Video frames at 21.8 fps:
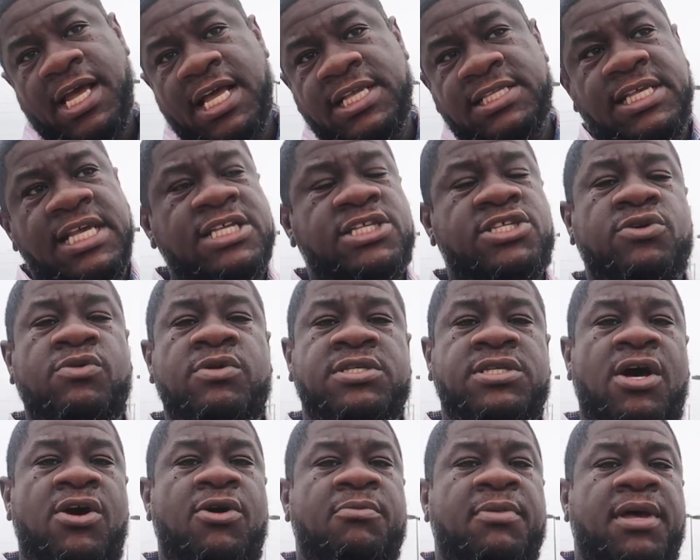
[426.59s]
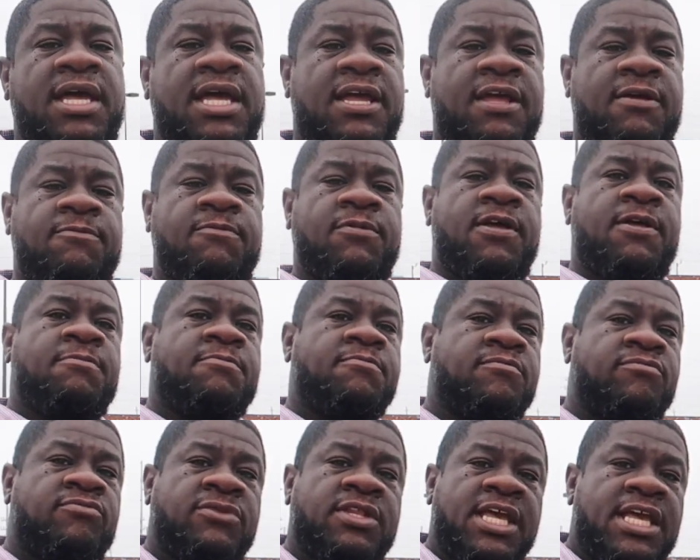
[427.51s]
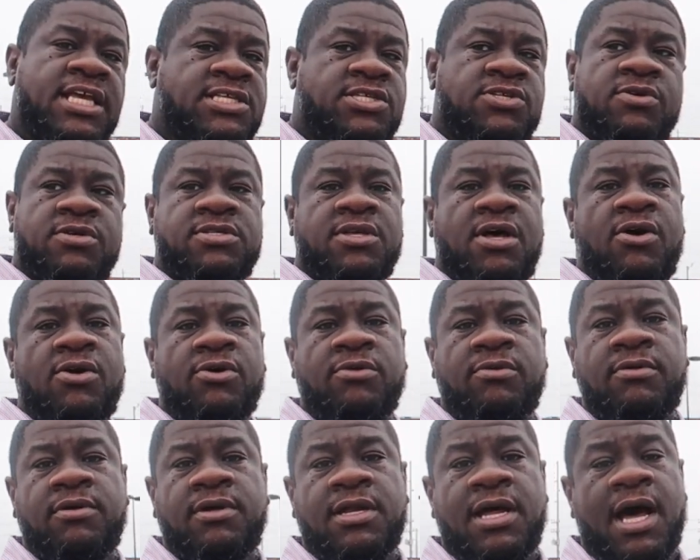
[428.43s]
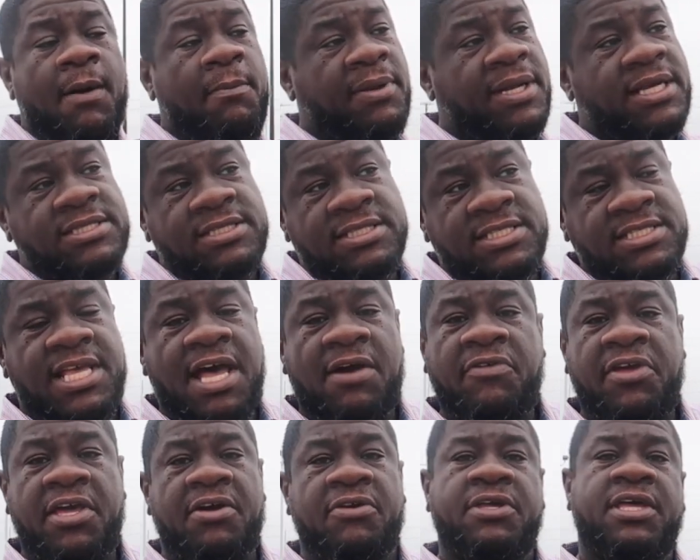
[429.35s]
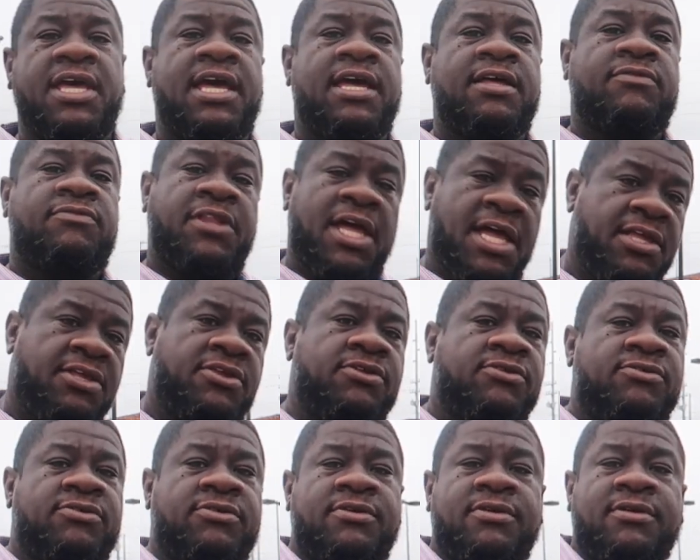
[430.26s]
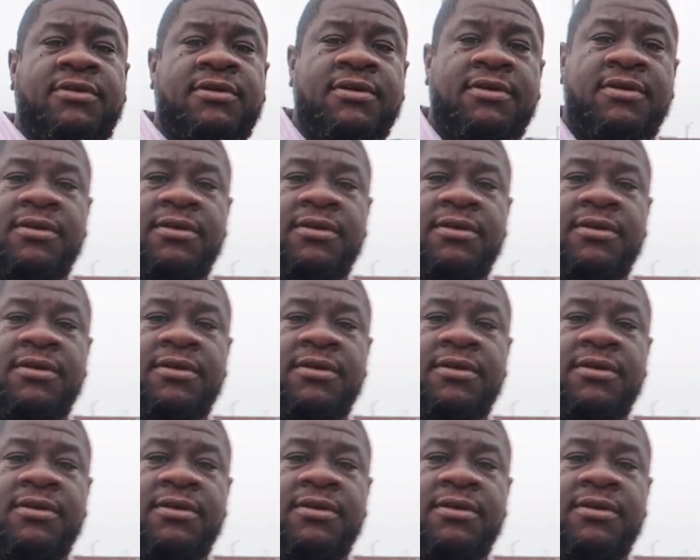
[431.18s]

It's each to his own, man. Each to his own. I'm blessed to just have a Hellcat. Thank you. Hey,